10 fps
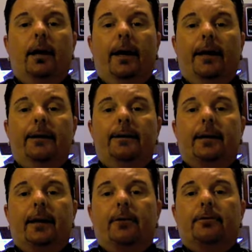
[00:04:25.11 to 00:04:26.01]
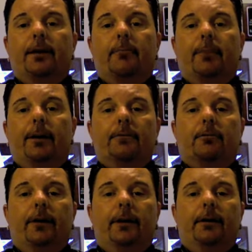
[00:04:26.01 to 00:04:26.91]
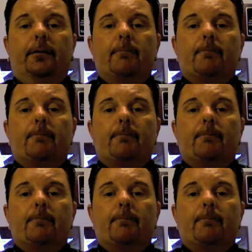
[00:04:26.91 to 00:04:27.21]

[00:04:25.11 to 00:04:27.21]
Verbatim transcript: and the entire state of Pennsylvania.